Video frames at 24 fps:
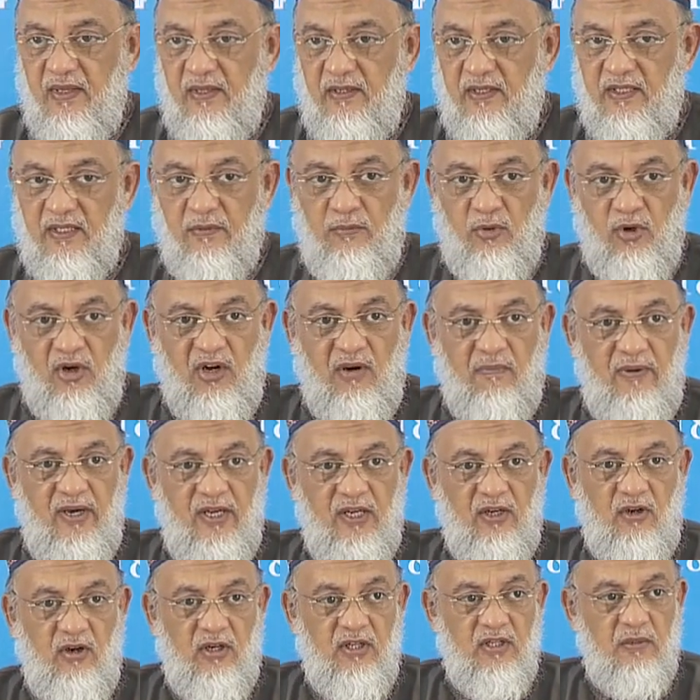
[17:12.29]
There's a book of
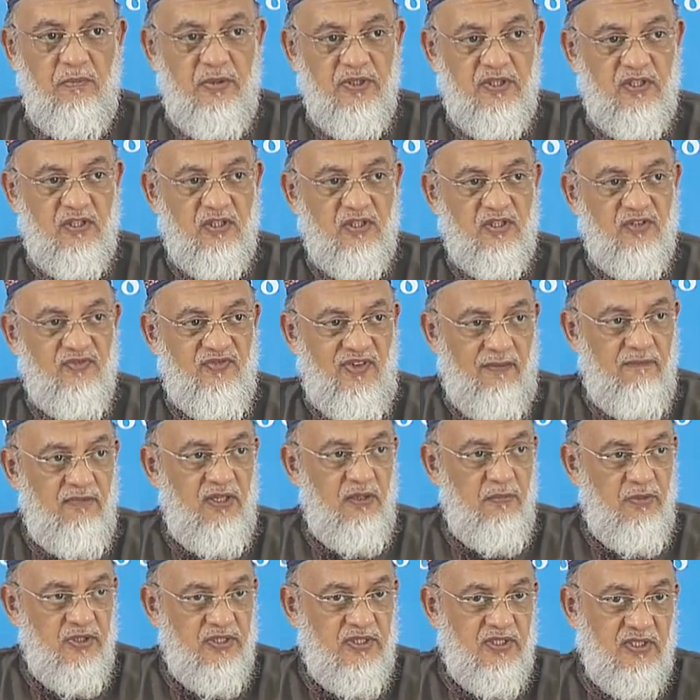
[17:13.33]
mine called The Business of
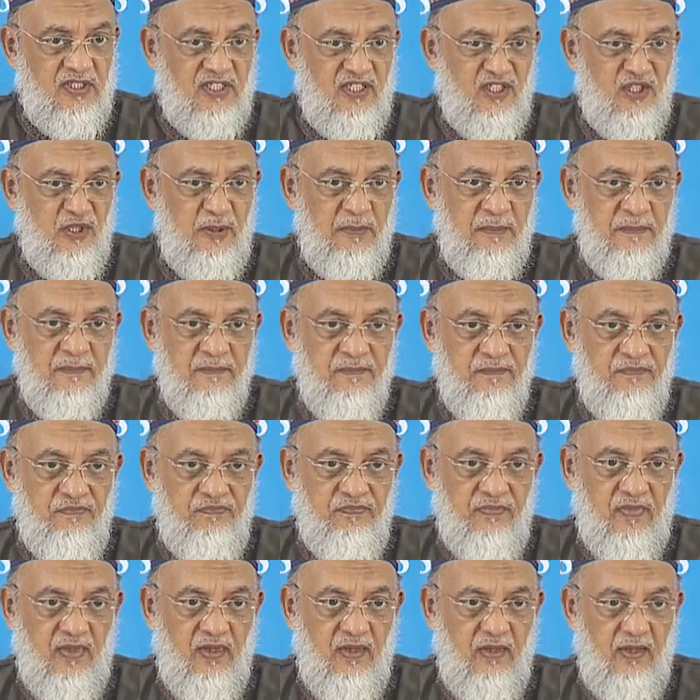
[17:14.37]
Family Business.
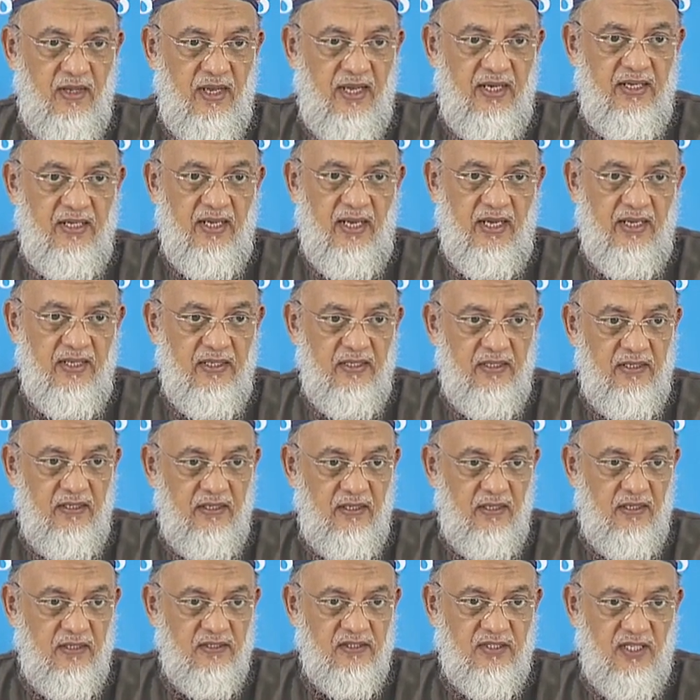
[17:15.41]

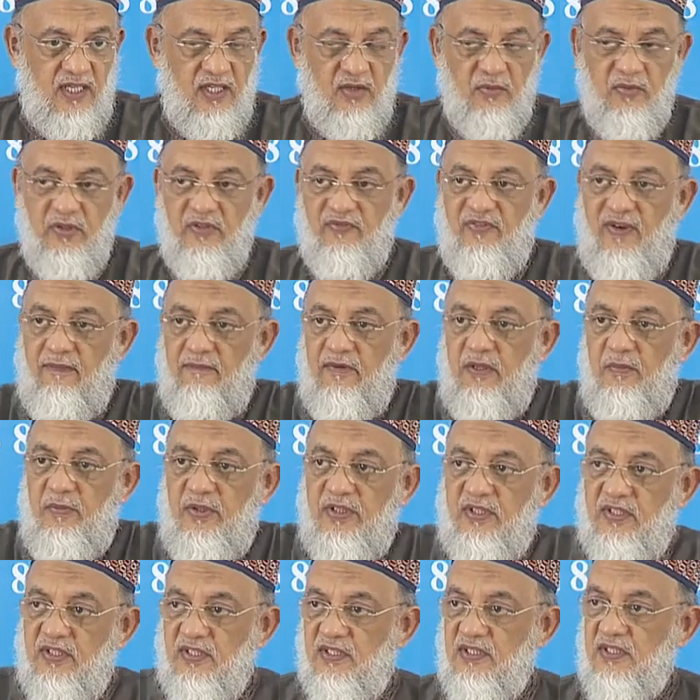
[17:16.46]
I consult with family
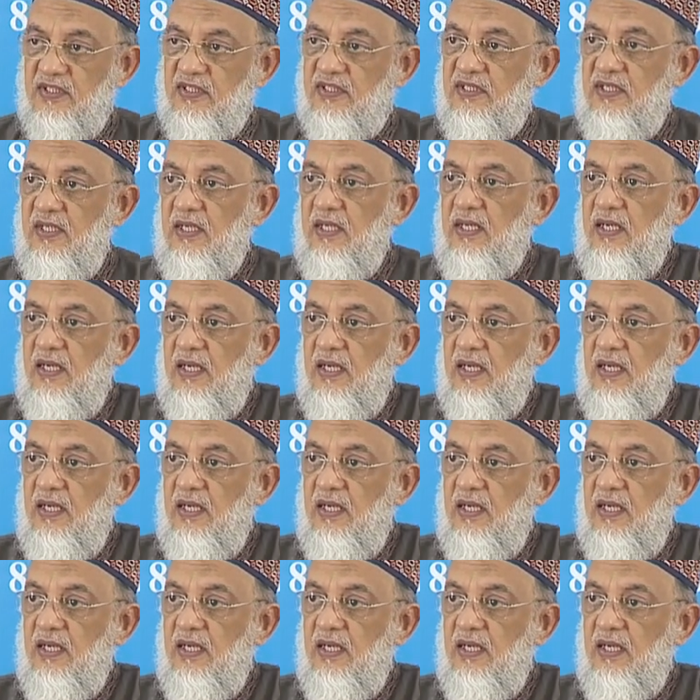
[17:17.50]
businesses.